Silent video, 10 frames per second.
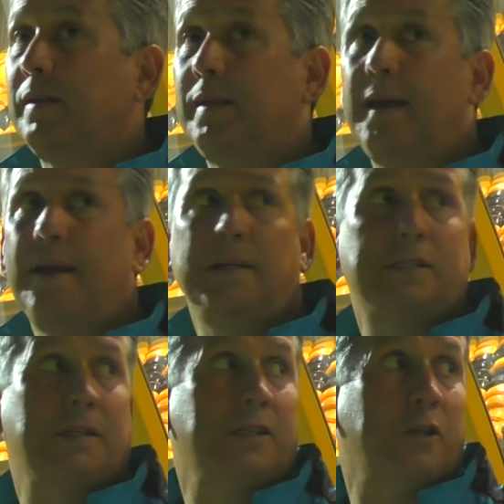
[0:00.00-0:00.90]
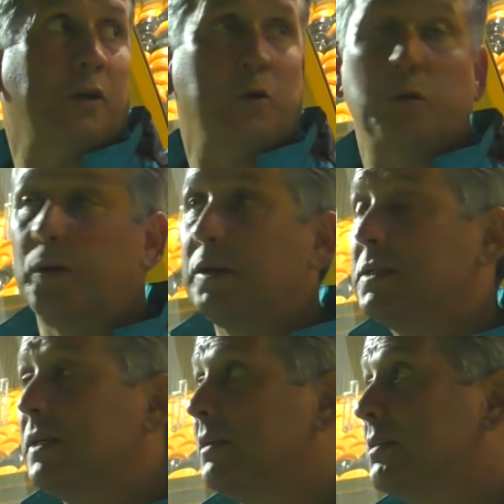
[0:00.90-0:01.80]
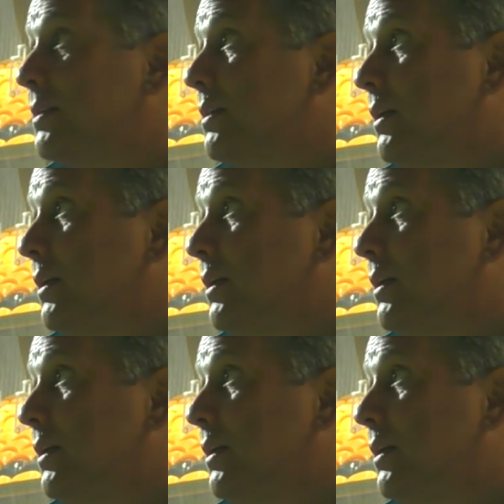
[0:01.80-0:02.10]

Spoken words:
Yeah, he's got good quality, and I said,